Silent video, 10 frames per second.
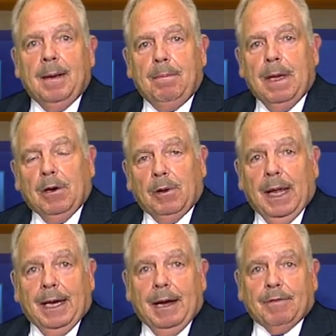mid or
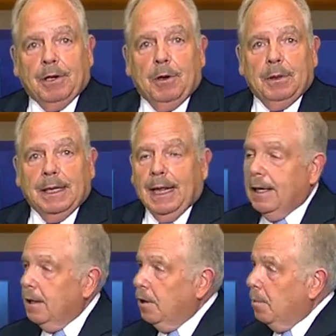late afternoon afternoon, and then
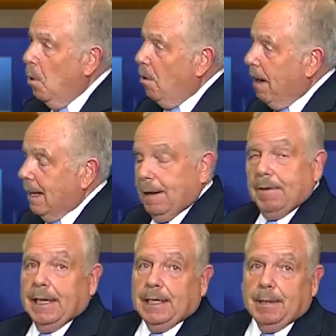a little more
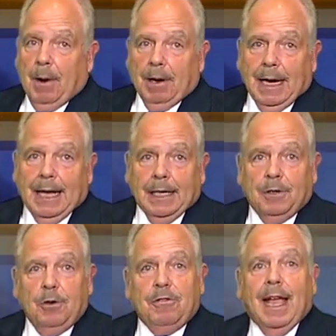activity tomorrow night and
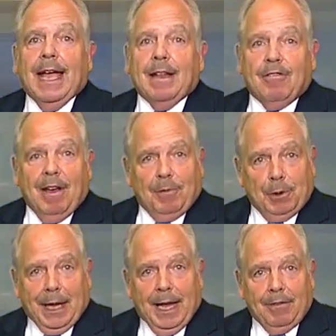Tuesday and several
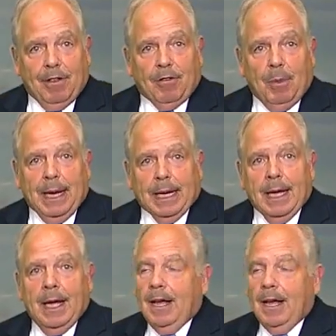days this week.